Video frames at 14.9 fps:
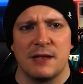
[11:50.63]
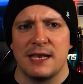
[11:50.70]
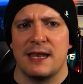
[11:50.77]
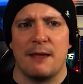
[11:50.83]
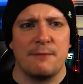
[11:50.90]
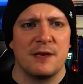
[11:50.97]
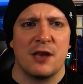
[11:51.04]

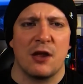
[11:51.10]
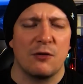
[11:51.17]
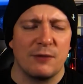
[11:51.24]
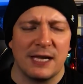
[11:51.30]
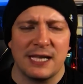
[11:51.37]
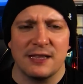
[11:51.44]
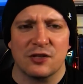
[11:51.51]
let me
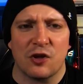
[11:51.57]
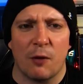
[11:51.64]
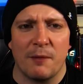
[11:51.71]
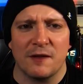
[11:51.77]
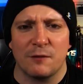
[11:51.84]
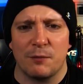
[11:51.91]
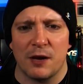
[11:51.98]
know in the
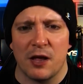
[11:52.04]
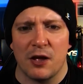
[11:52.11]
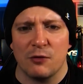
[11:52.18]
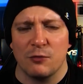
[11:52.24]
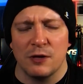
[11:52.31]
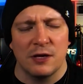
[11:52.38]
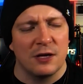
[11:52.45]
comments
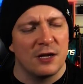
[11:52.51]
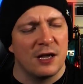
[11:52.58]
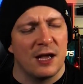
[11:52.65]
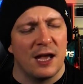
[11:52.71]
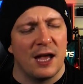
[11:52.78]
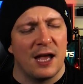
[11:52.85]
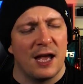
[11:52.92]
below.
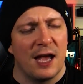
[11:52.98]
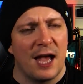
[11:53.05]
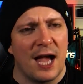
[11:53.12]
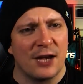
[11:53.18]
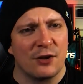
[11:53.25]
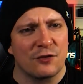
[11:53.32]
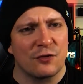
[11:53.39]

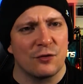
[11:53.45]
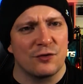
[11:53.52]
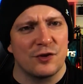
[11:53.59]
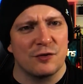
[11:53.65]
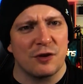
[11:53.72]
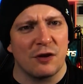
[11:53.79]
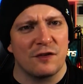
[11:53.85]
And I'll talk
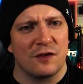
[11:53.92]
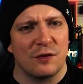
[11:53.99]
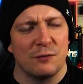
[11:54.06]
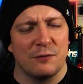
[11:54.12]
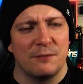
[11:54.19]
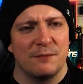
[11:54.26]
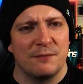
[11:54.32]
to you guys
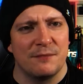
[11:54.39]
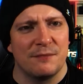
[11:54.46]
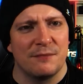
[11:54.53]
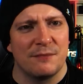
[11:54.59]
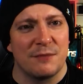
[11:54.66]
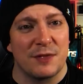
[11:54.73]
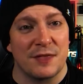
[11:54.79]
soon.
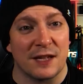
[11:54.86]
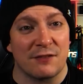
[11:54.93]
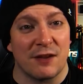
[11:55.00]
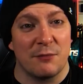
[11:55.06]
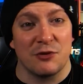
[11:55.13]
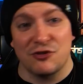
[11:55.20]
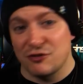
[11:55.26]
Thanks
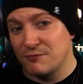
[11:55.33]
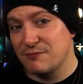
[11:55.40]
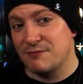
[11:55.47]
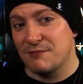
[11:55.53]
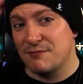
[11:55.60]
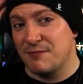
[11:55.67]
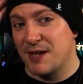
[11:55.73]
very much.
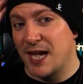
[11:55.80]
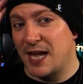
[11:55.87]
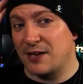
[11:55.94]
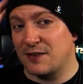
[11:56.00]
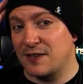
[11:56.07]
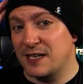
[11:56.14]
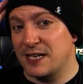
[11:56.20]

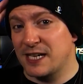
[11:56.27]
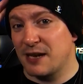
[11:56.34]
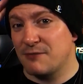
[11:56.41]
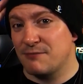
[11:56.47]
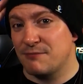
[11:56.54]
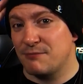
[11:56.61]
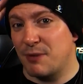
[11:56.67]
And I'll see you
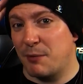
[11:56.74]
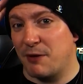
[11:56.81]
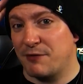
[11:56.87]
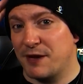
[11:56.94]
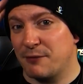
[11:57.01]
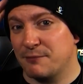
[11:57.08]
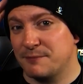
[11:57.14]
again. Bye-bye
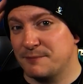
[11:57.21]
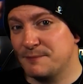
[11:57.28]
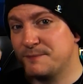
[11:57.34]
for now.